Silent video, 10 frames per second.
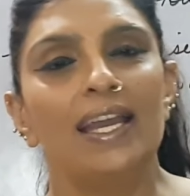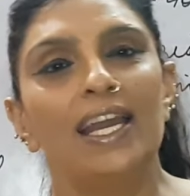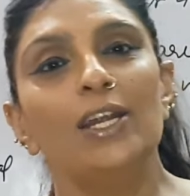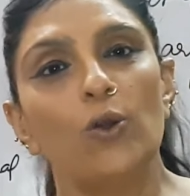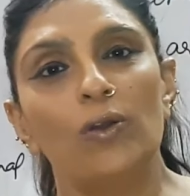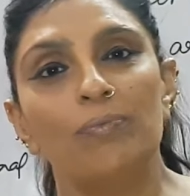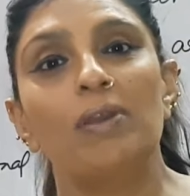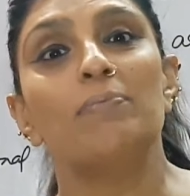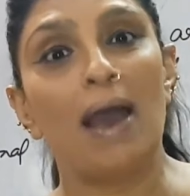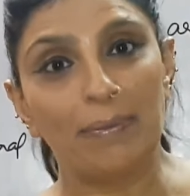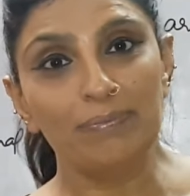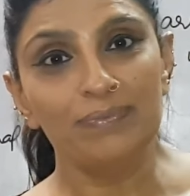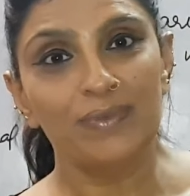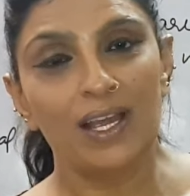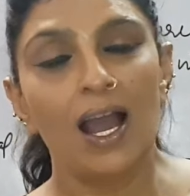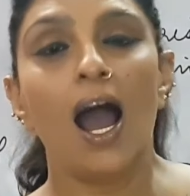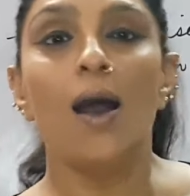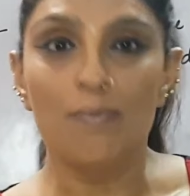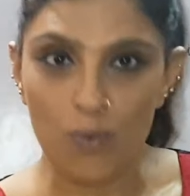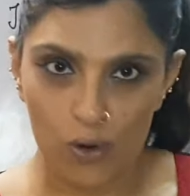He told me, ma'am, a
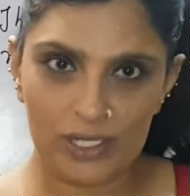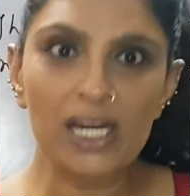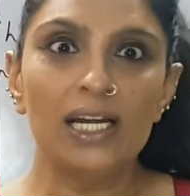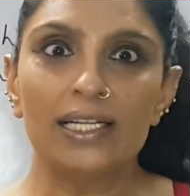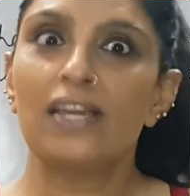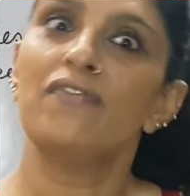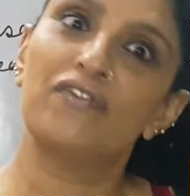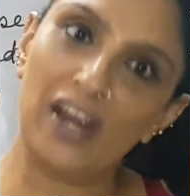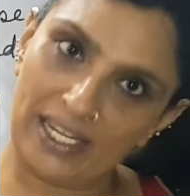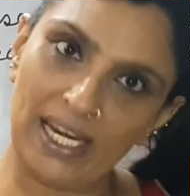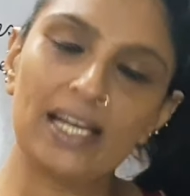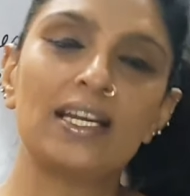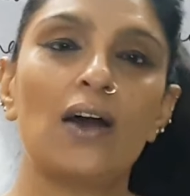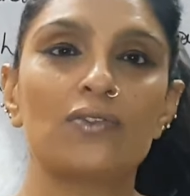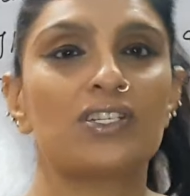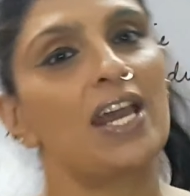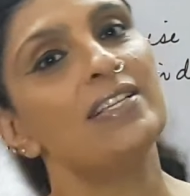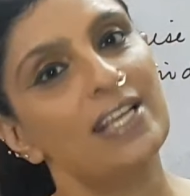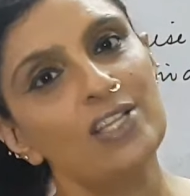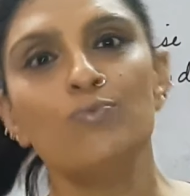moti ladki waiting
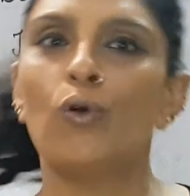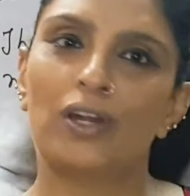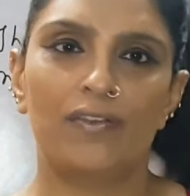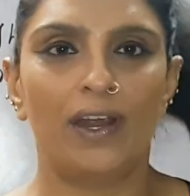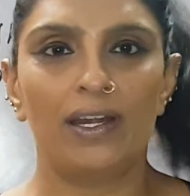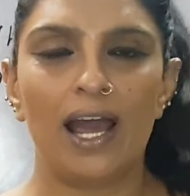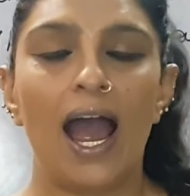downstairs is motivate.